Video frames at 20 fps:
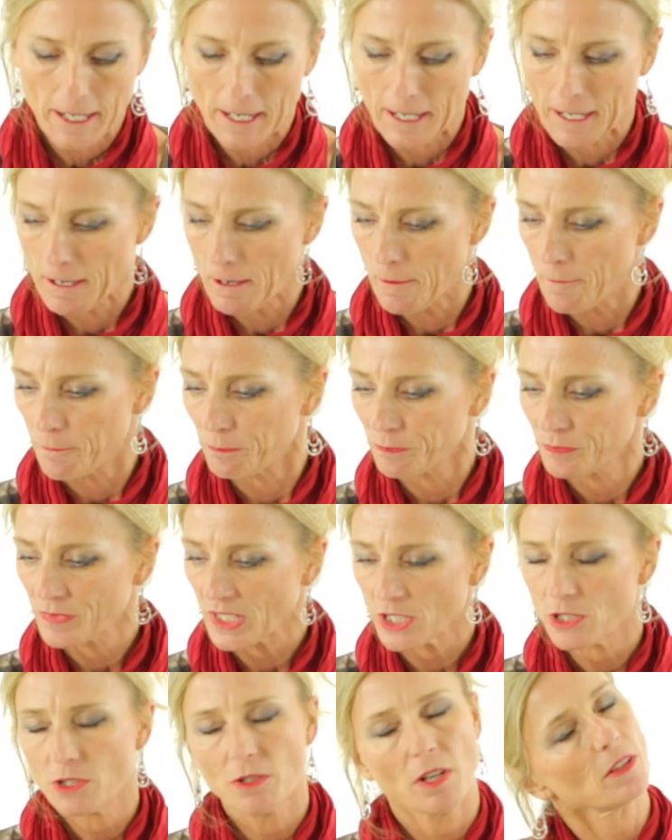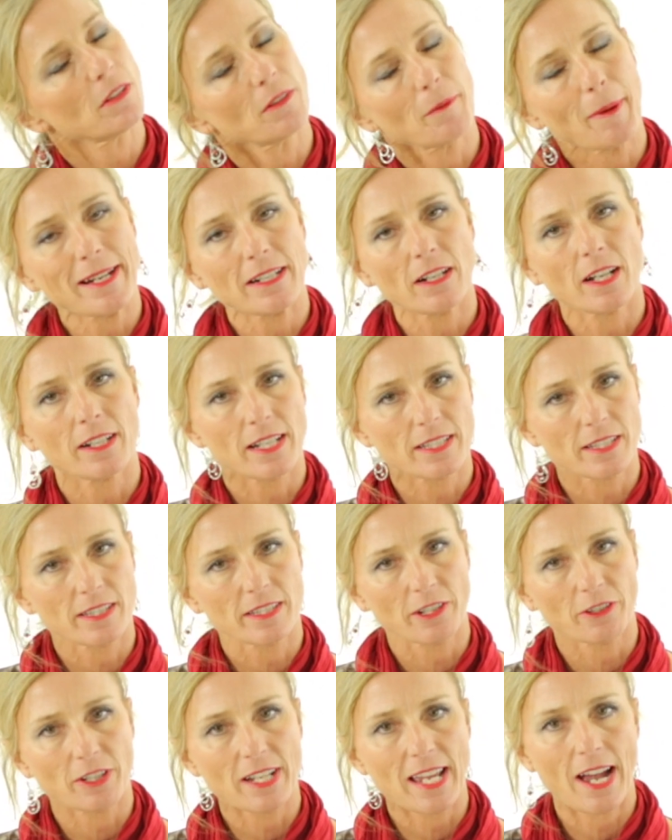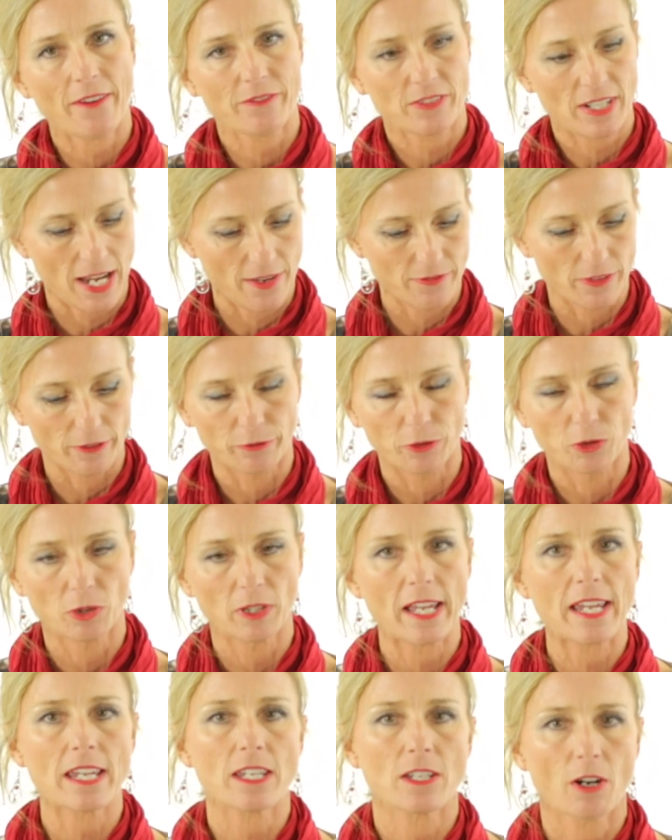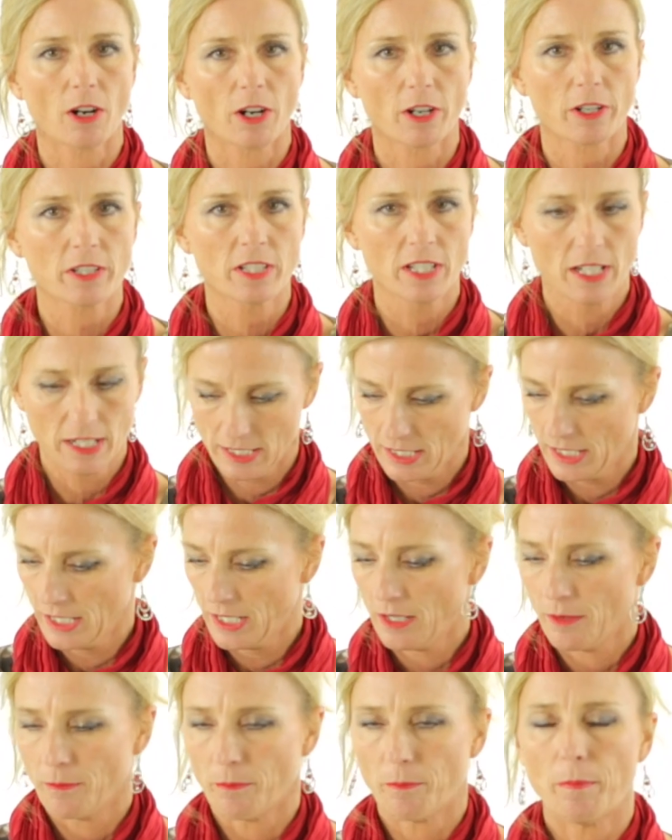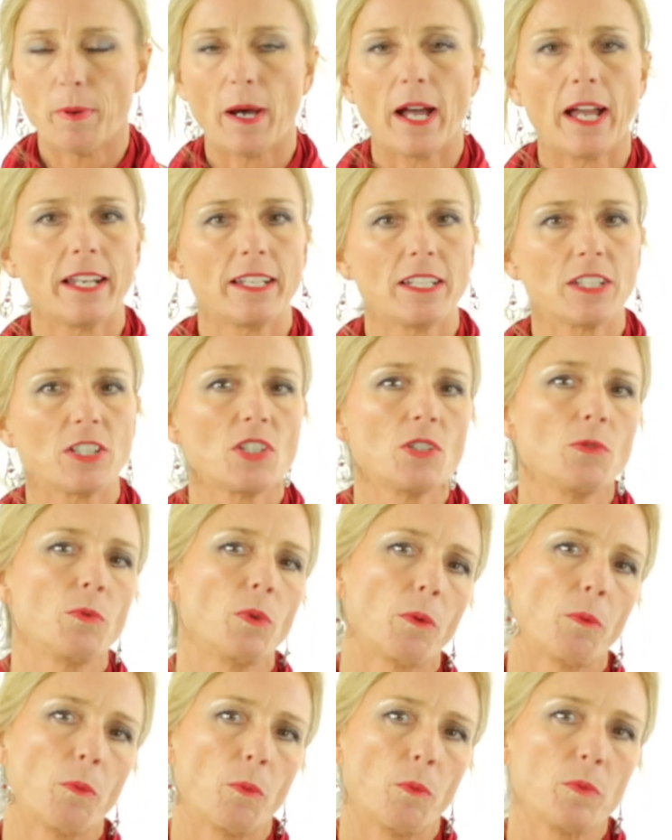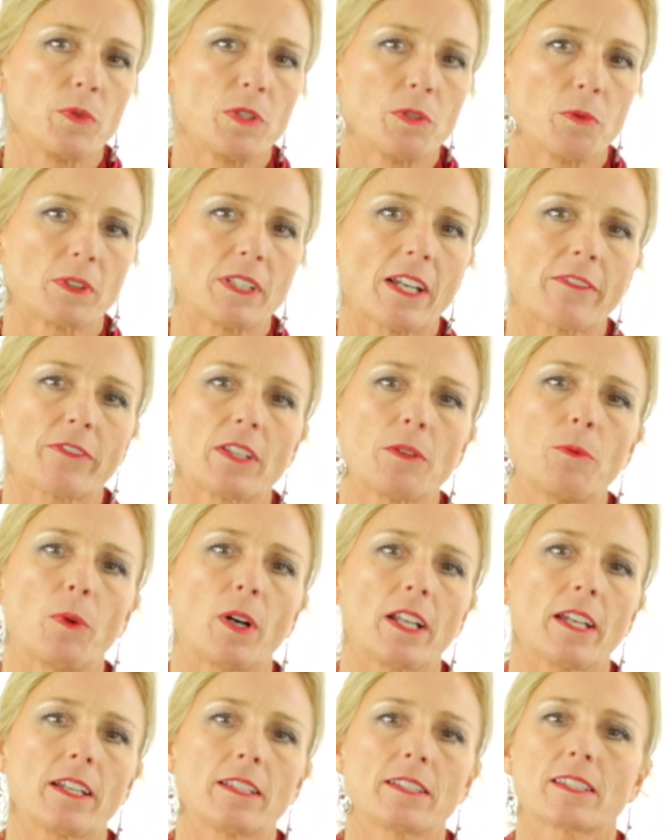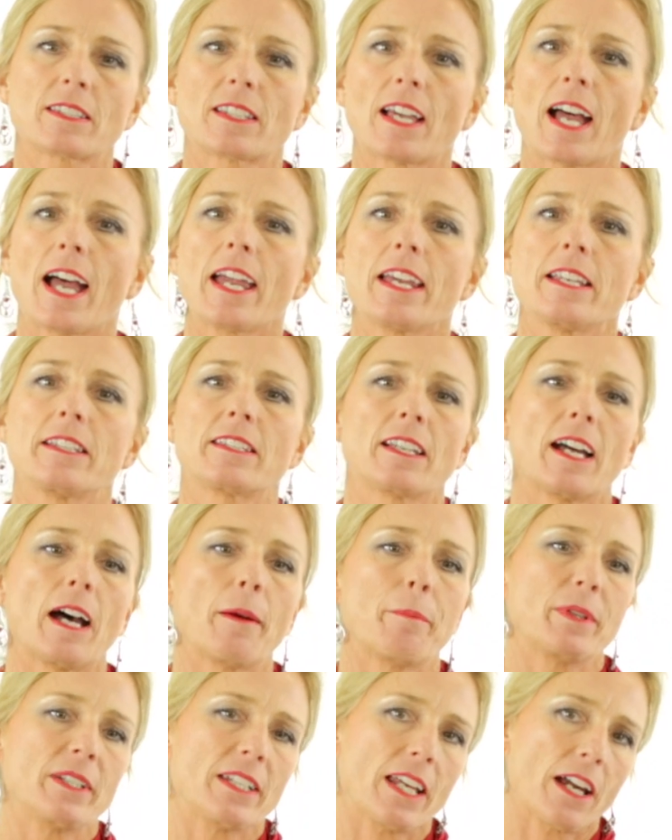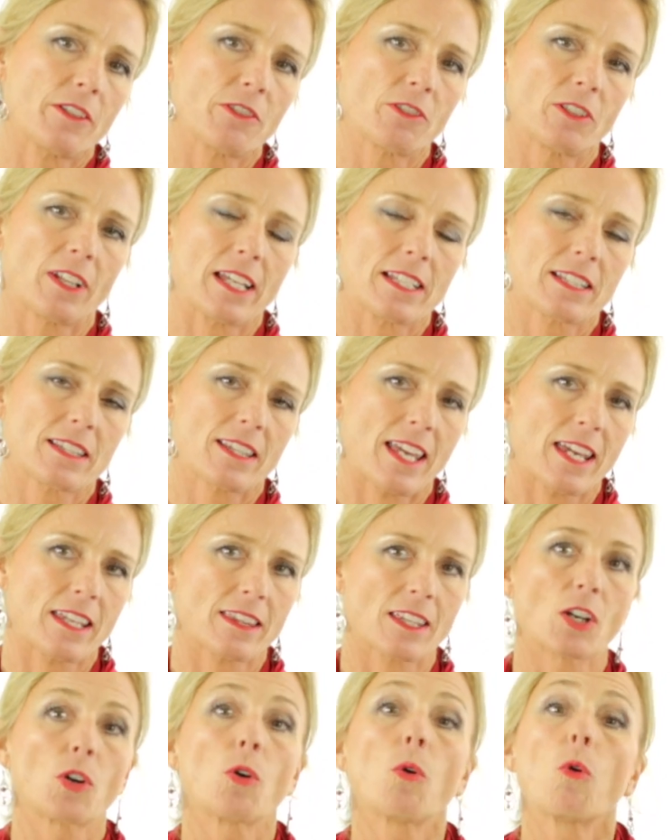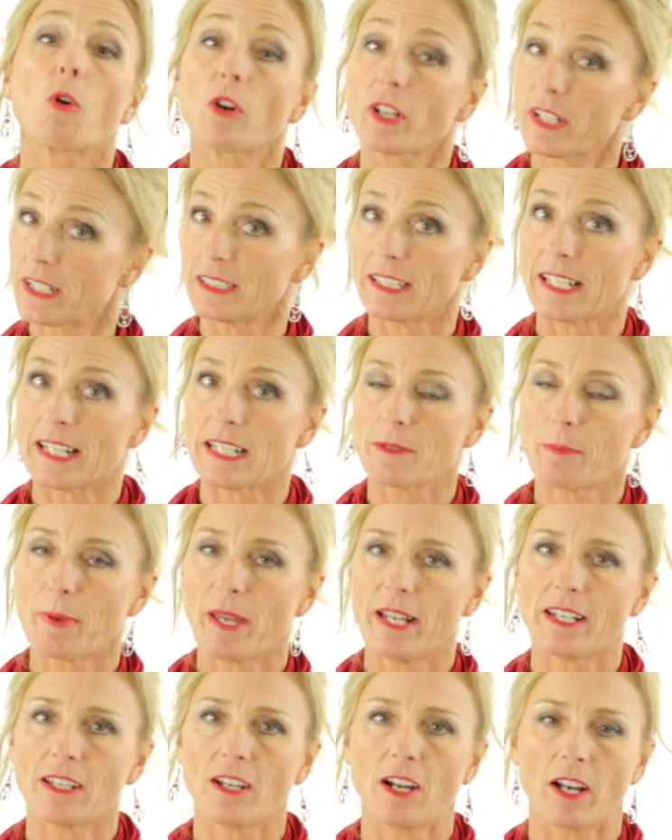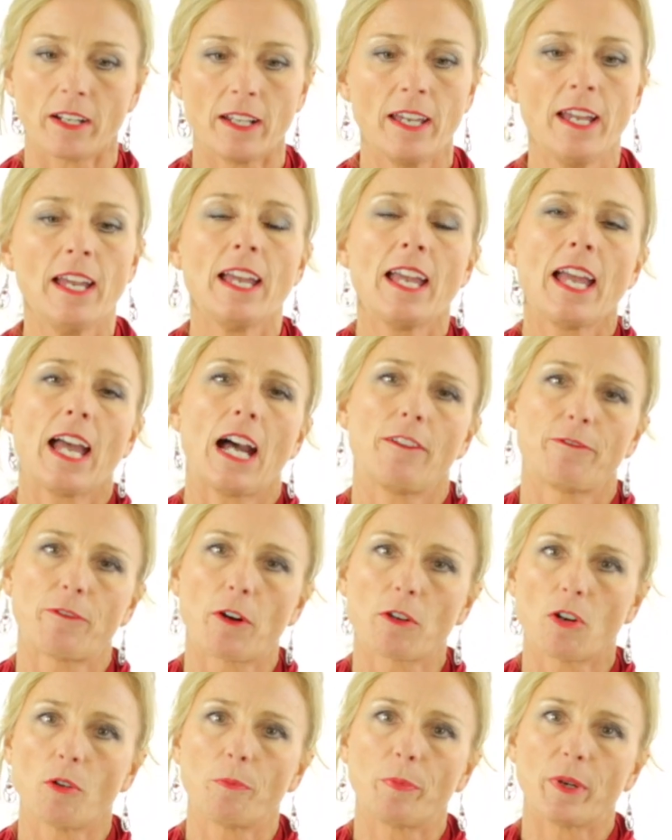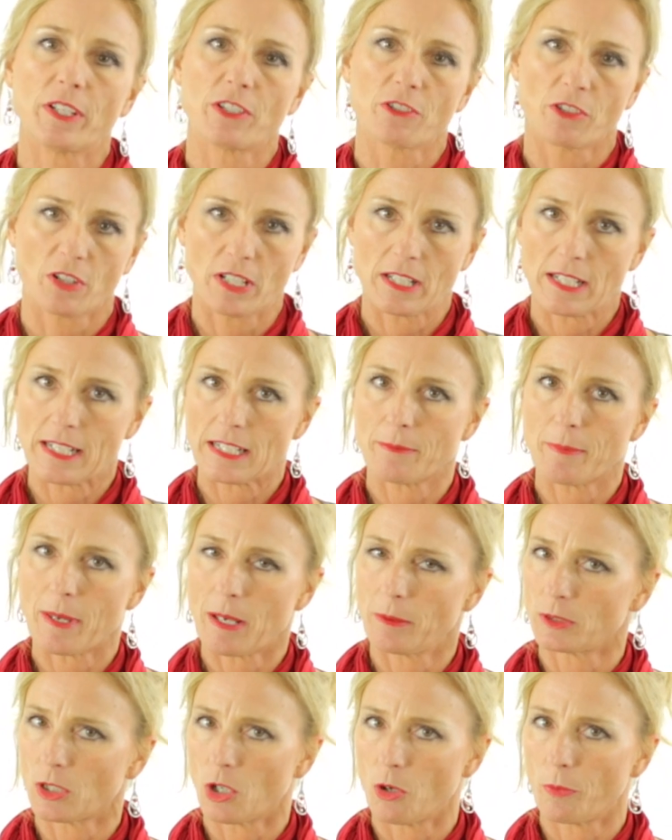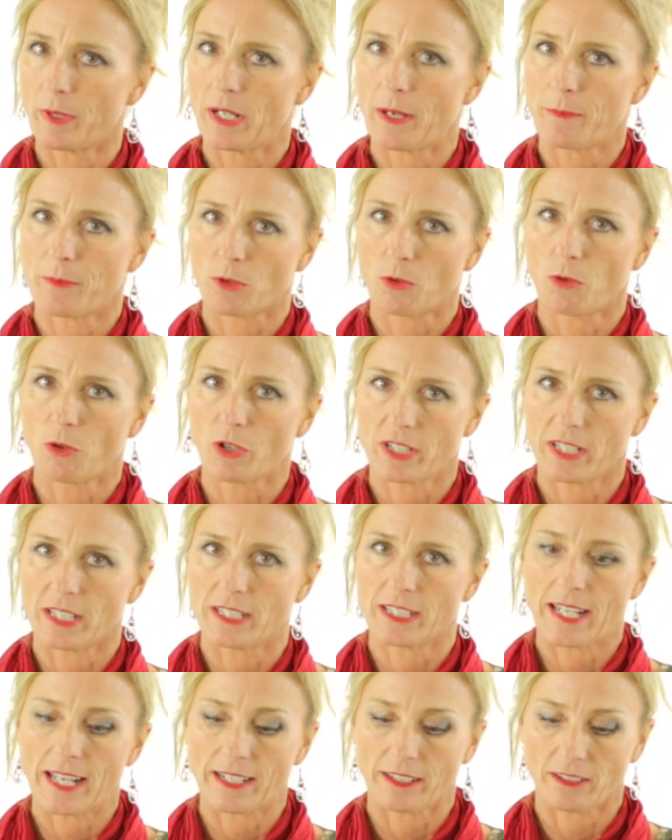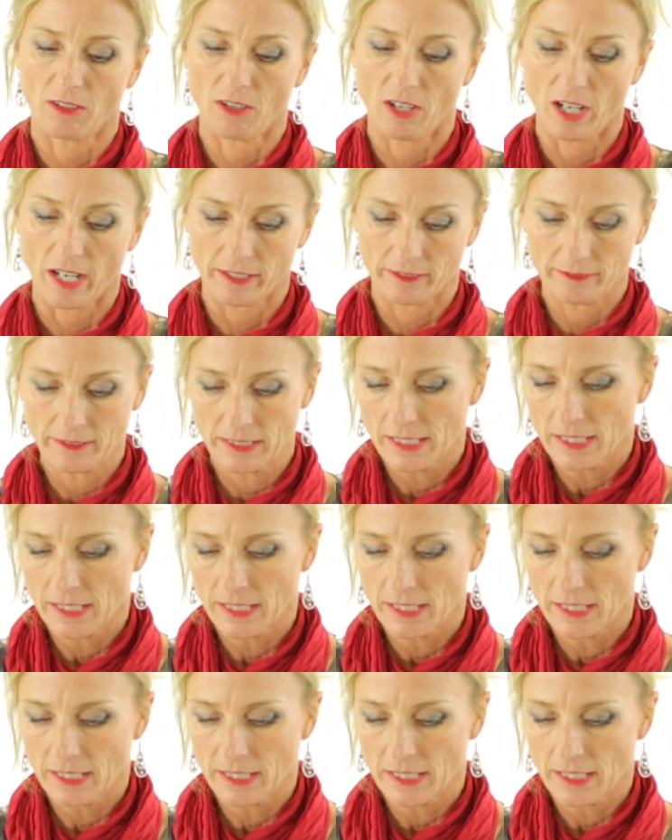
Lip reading: You might not necessarily have to have the full 8 yards, but you will definitely want to size up and down your lace length accordingly, depending on how far open you're going to need to be able to open up your corset to get it on.